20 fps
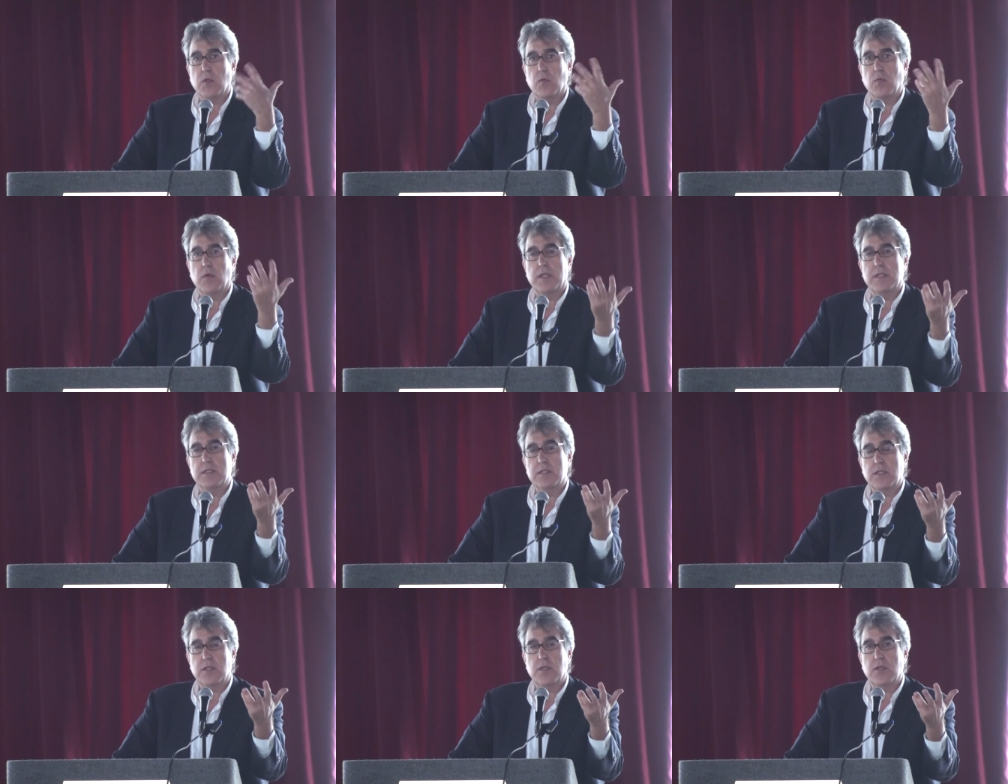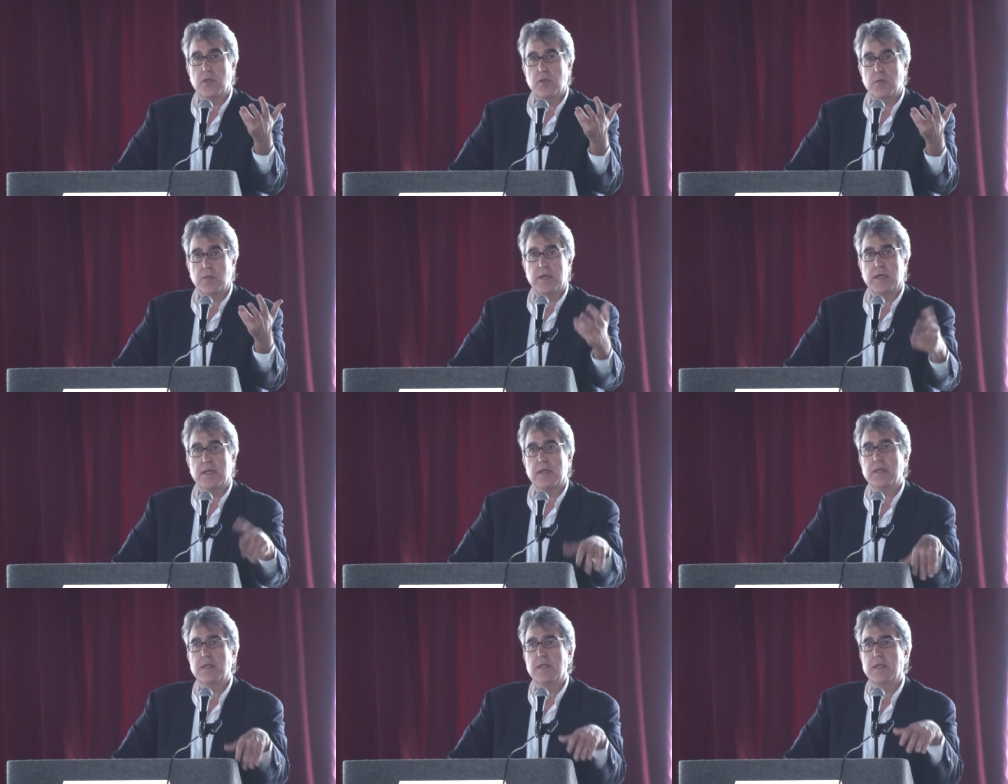when
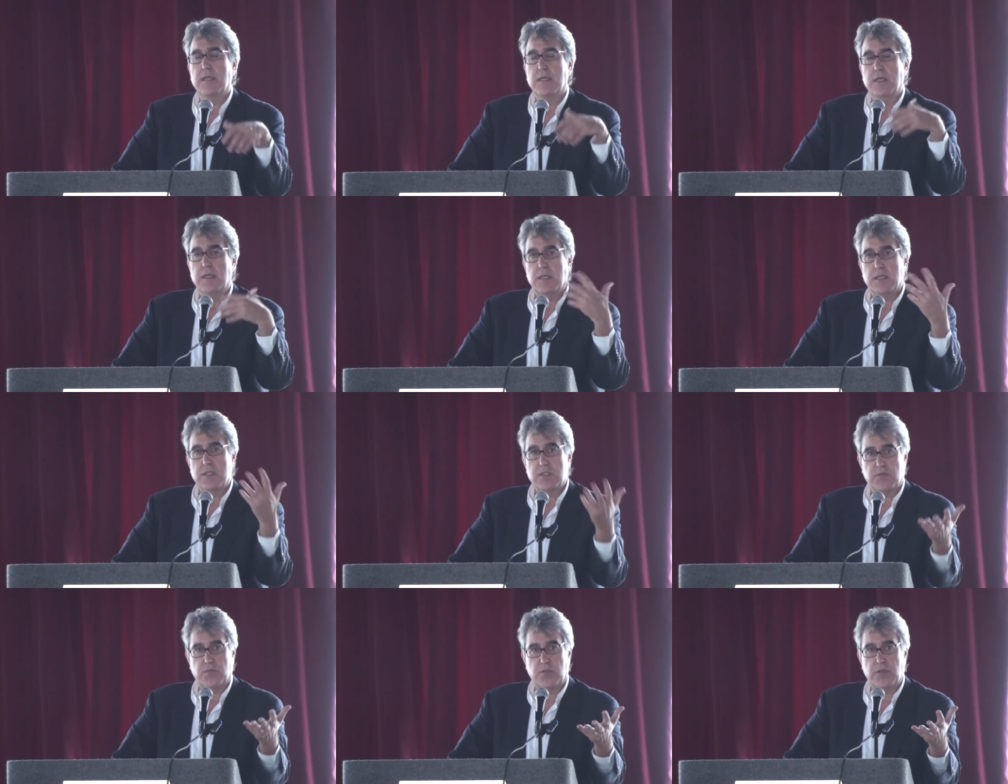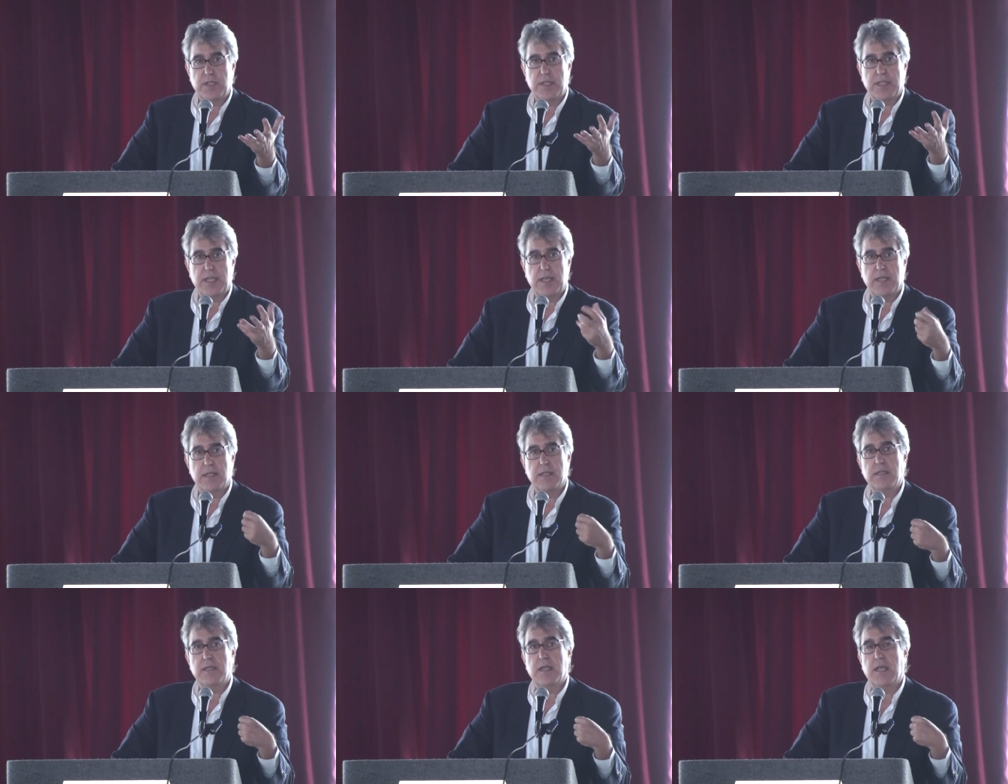Cuba is free
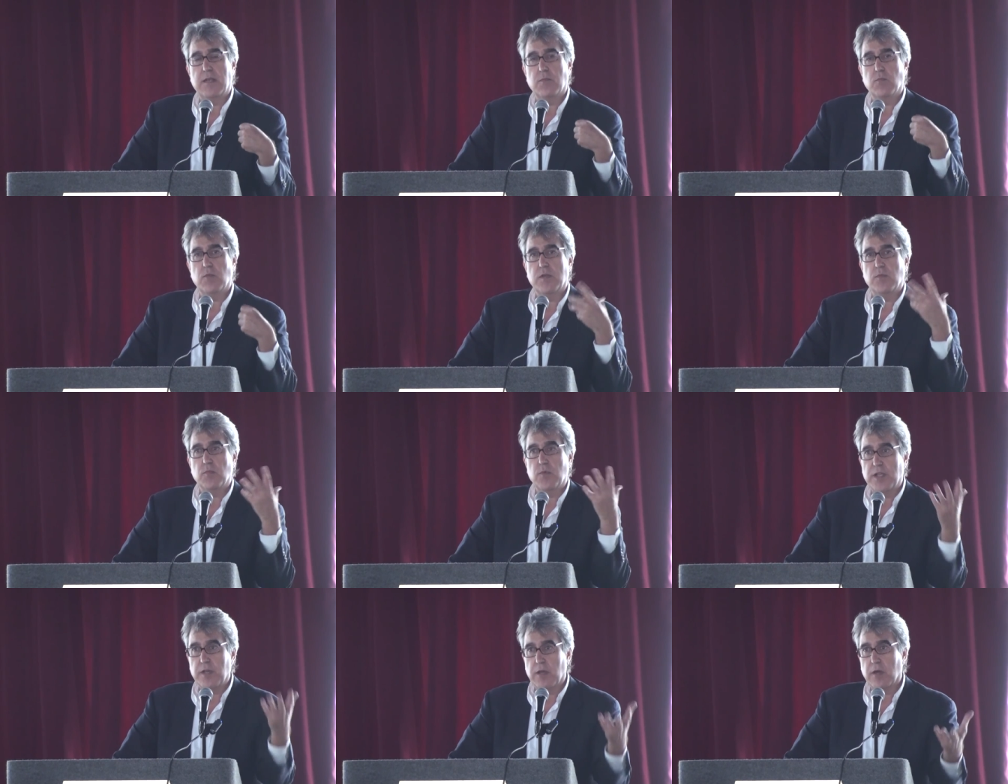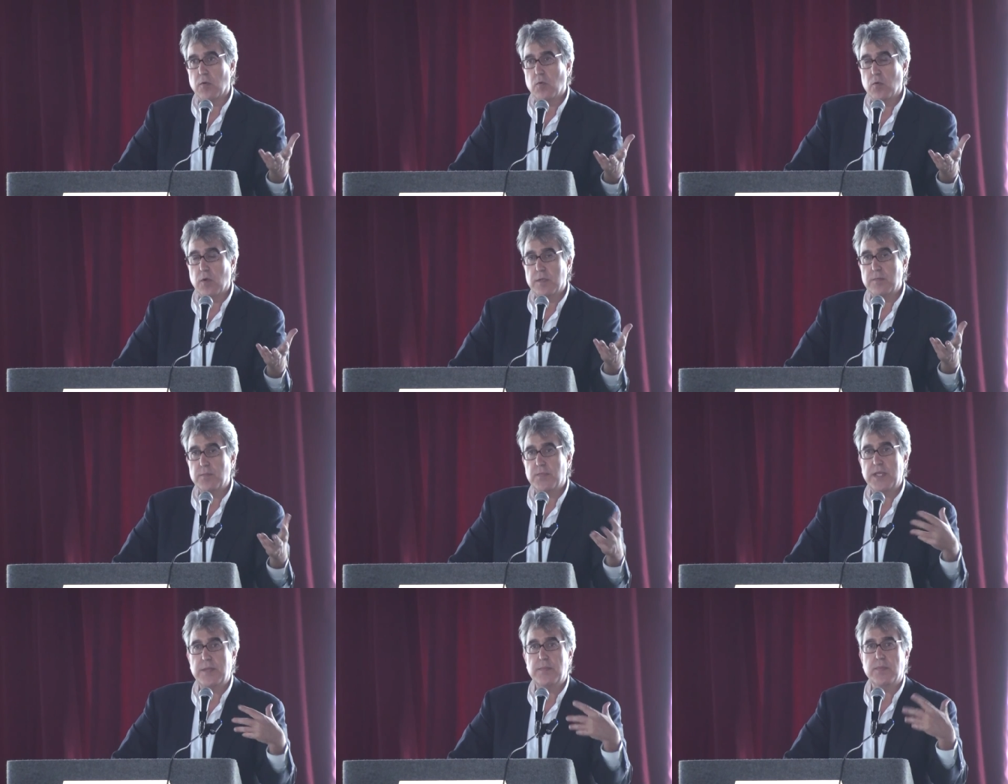again, and when we are
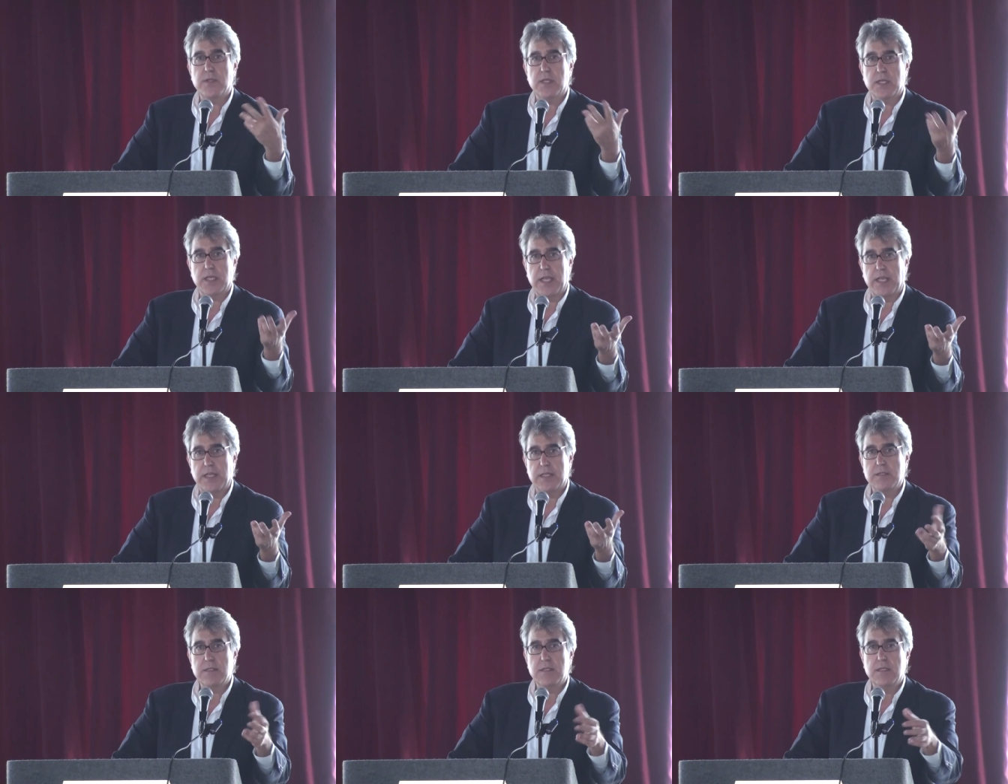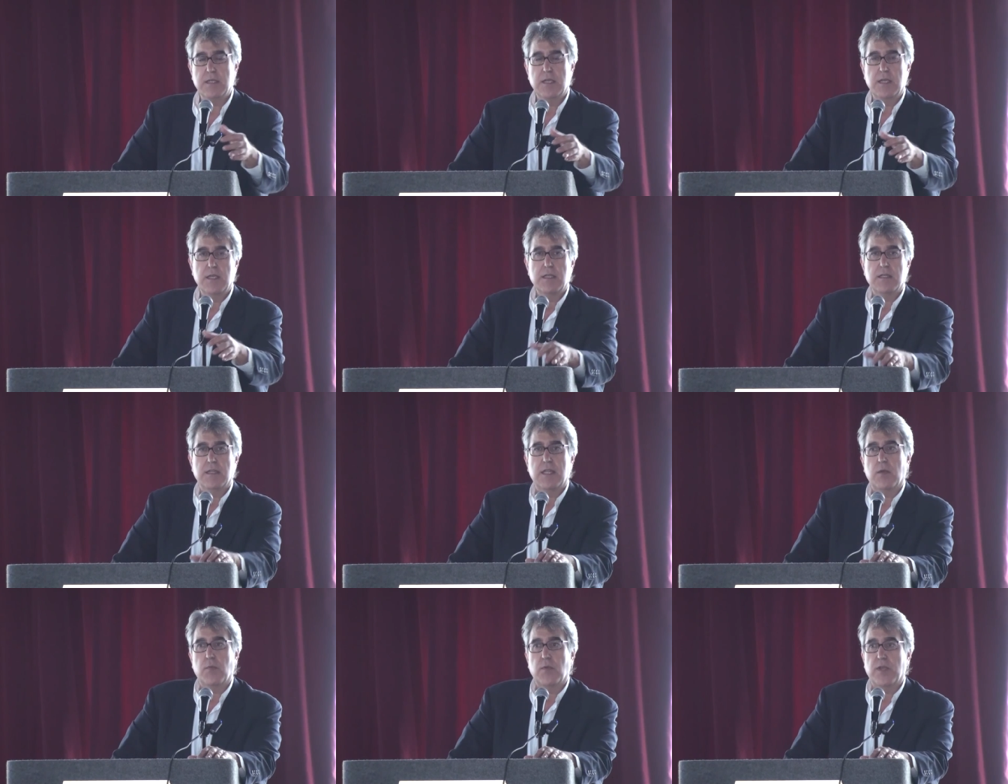one people again,
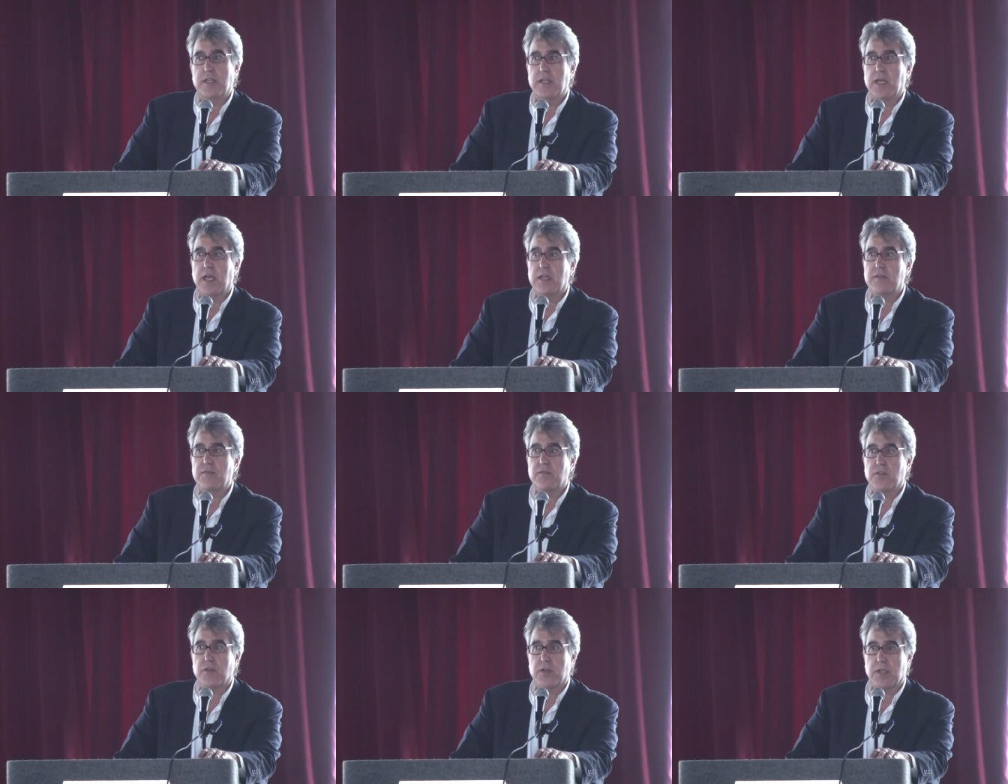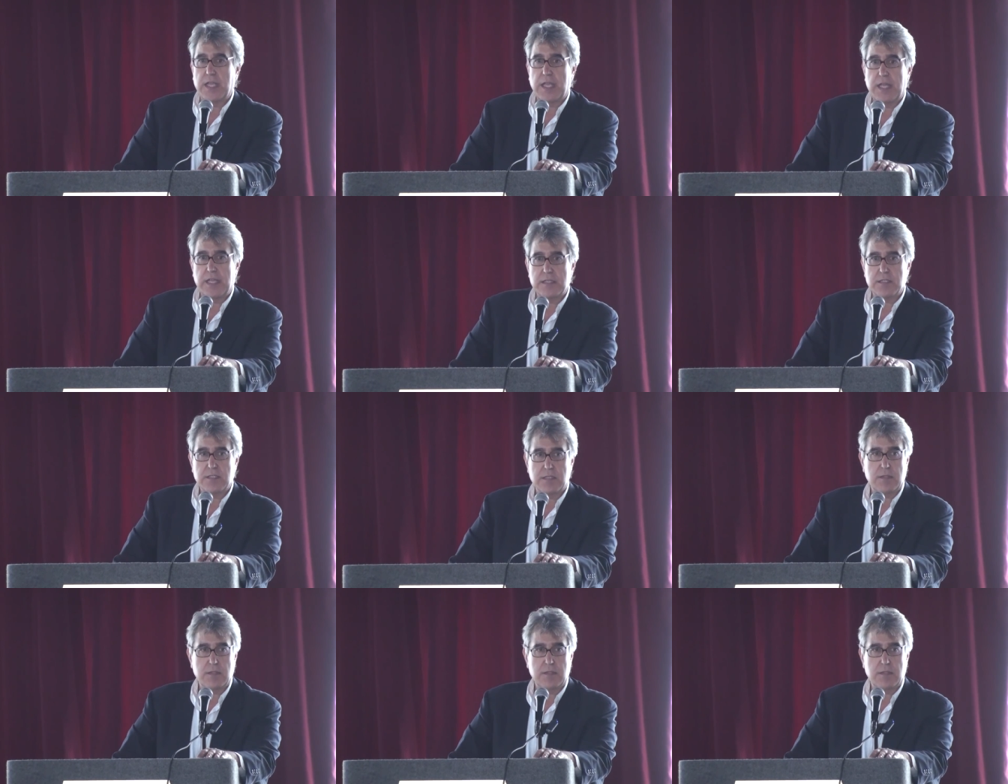that we not forget